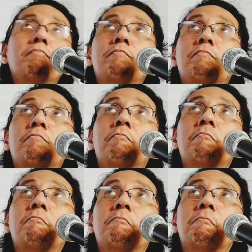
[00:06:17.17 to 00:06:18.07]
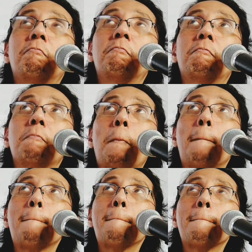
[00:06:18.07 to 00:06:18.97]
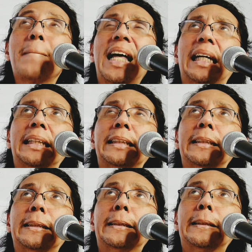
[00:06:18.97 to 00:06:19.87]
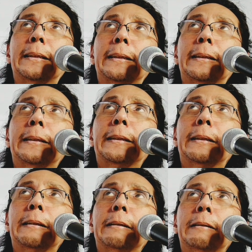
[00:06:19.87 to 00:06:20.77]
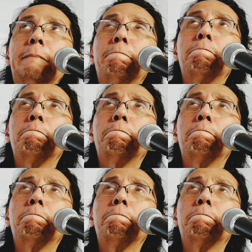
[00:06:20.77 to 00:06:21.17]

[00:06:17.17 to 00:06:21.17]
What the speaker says: Nobody speaks.